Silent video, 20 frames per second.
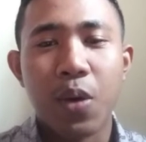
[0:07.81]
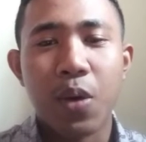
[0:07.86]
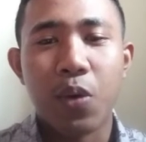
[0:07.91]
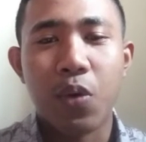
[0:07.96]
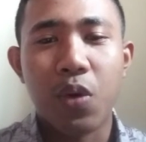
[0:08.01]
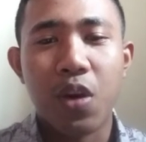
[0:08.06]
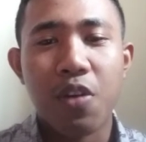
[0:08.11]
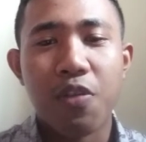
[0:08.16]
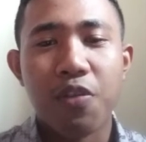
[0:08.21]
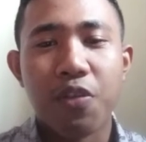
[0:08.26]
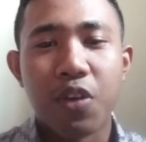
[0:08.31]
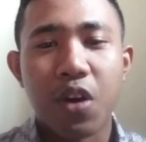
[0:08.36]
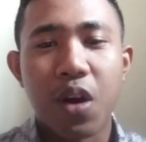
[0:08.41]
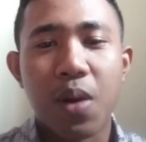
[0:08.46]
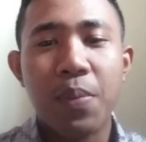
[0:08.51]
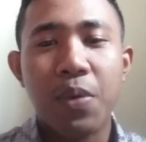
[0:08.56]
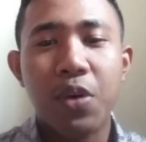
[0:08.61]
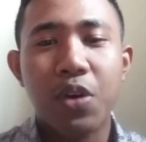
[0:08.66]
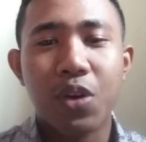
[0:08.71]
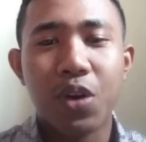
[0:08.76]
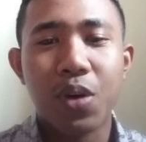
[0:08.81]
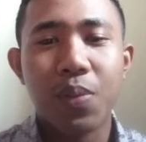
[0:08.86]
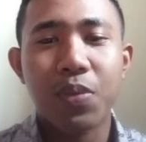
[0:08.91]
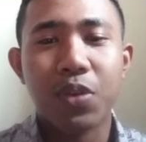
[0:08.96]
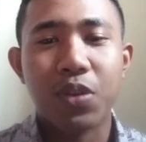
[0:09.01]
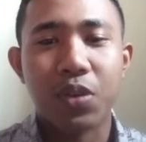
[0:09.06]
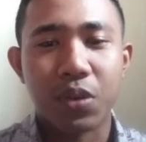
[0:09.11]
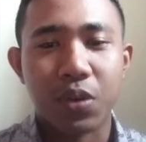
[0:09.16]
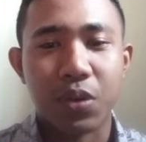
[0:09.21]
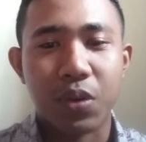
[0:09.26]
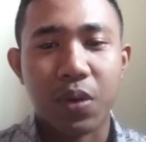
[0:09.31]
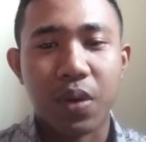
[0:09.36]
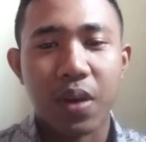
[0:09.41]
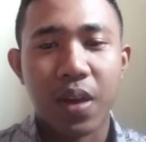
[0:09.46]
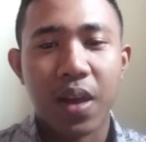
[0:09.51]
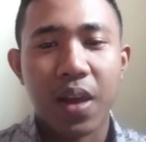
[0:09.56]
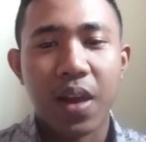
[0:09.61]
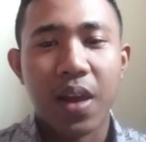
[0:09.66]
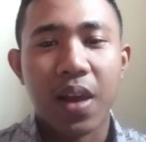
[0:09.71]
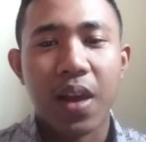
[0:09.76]
we from group 2
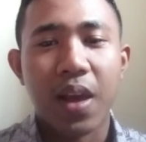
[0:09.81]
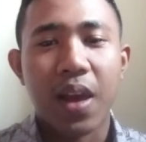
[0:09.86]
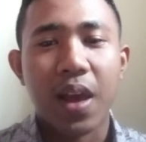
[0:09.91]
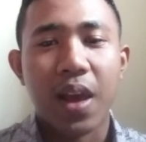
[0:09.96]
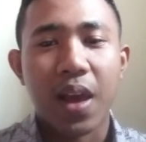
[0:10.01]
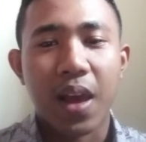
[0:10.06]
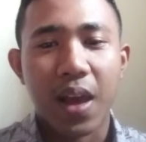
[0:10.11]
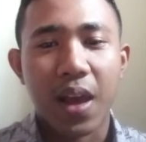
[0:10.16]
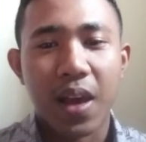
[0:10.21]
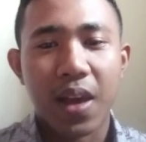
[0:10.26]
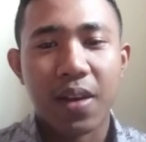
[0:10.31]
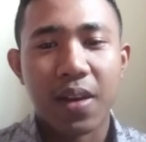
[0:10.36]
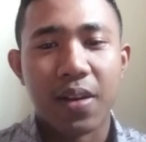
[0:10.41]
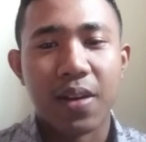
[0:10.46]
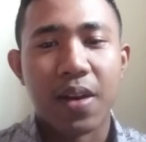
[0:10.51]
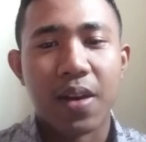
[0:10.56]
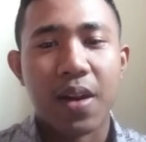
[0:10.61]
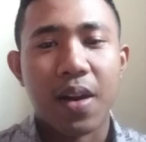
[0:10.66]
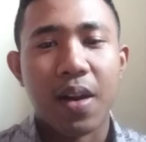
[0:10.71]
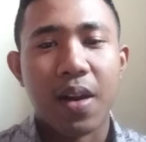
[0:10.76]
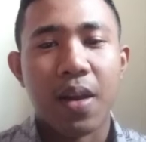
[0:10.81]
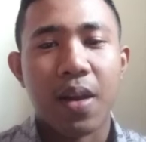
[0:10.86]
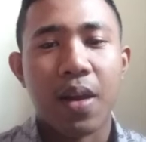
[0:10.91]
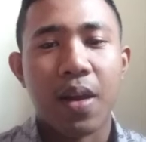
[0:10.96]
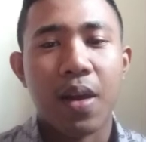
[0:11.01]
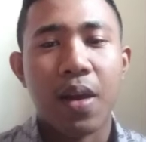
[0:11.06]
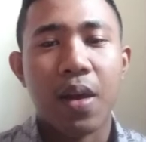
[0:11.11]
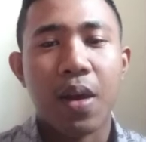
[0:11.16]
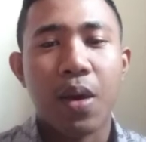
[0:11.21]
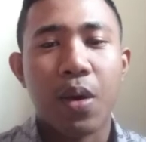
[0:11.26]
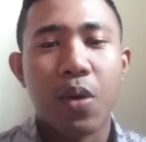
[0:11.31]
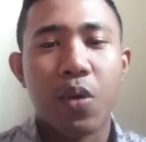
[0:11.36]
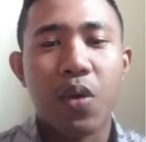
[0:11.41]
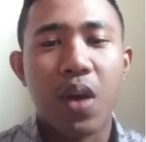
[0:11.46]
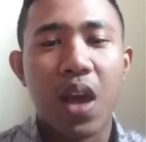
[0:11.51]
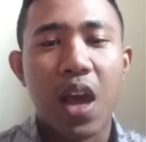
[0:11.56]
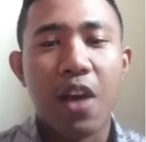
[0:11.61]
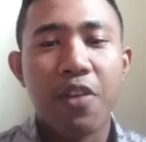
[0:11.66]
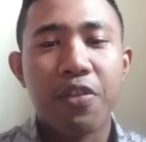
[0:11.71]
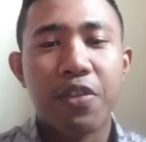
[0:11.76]
and
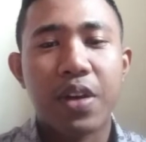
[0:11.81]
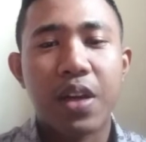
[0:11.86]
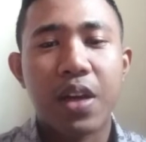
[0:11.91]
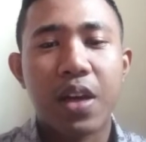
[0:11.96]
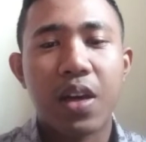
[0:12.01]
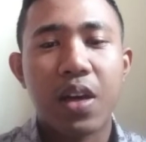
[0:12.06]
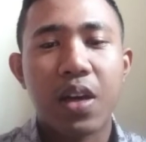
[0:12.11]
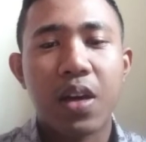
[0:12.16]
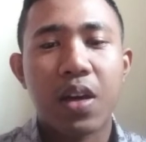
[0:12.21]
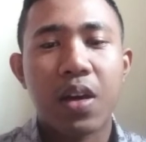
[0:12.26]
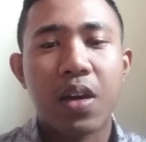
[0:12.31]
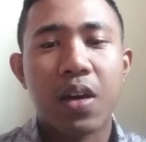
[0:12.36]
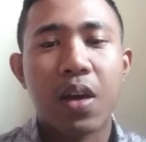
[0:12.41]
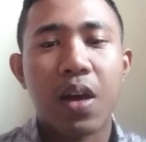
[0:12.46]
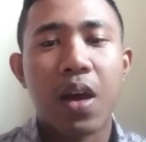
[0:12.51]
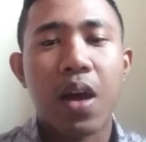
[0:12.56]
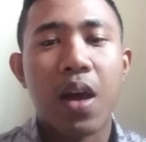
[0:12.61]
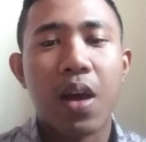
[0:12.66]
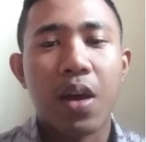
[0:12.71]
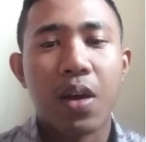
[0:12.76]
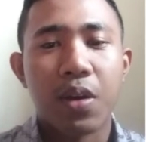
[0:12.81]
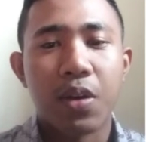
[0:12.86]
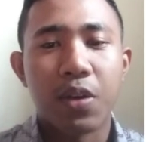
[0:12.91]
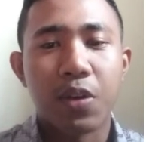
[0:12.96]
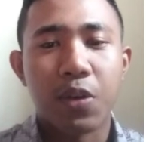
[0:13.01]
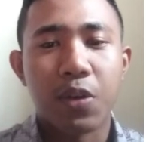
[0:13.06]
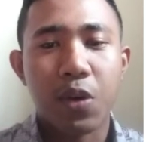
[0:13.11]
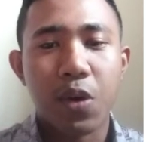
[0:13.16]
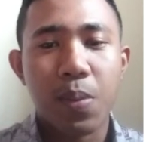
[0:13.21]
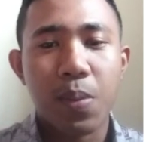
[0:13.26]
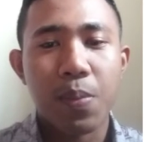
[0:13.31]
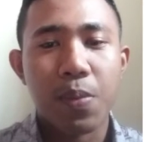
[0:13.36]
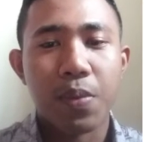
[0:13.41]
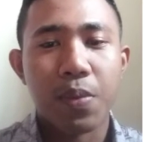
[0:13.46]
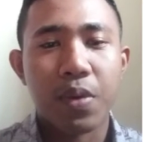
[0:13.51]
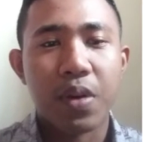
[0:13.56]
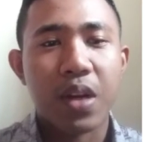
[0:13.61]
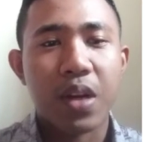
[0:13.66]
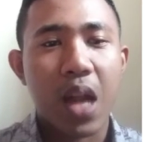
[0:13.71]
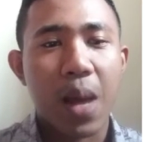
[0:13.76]
we have the group
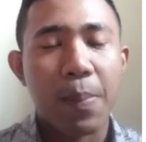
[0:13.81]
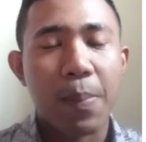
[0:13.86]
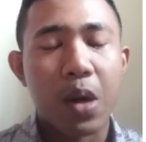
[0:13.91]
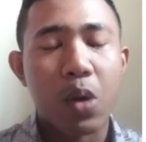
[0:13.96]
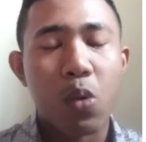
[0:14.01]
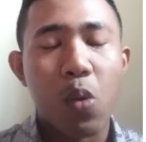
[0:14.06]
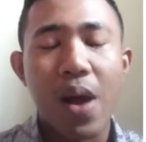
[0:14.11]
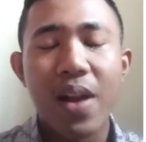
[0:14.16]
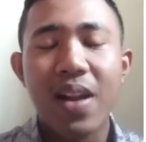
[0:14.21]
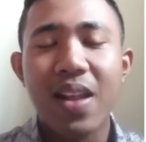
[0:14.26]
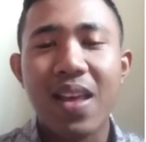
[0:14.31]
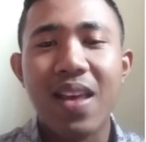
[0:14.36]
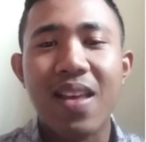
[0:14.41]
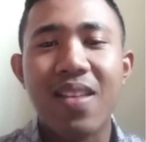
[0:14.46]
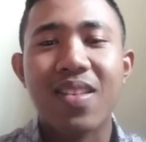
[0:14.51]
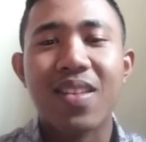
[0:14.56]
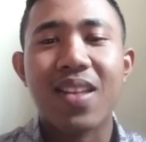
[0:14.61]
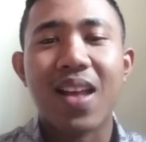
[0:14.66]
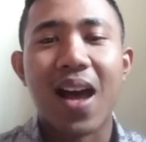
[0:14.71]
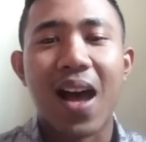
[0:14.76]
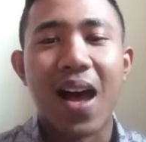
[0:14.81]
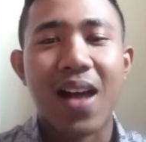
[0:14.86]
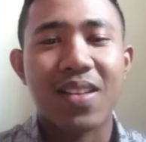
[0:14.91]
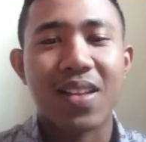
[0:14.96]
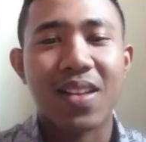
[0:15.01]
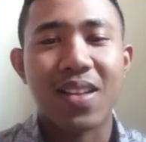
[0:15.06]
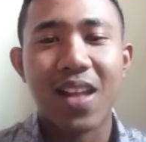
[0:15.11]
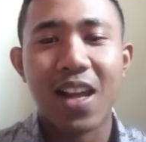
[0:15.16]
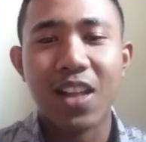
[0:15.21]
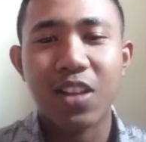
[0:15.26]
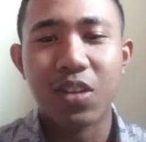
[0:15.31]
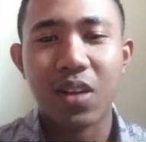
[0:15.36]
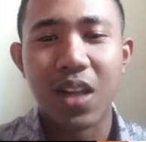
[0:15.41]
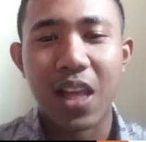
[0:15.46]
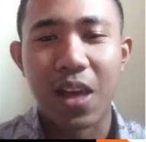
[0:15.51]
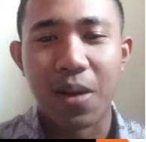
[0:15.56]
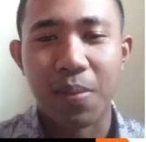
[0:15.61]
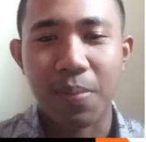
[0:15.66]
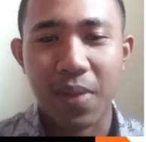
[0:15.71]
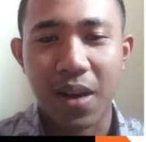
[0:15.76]
number 1 is Azizatul
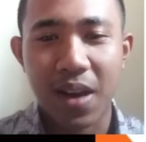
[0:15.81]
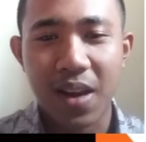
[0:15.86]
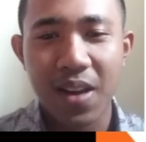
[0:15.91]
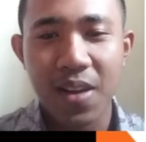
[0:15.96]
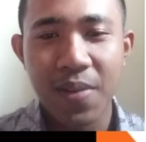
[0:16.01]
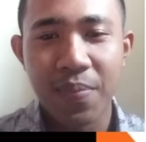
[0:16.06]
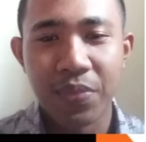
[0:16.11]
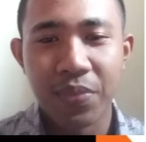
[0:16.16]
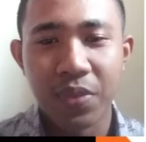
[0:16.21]
Hikmah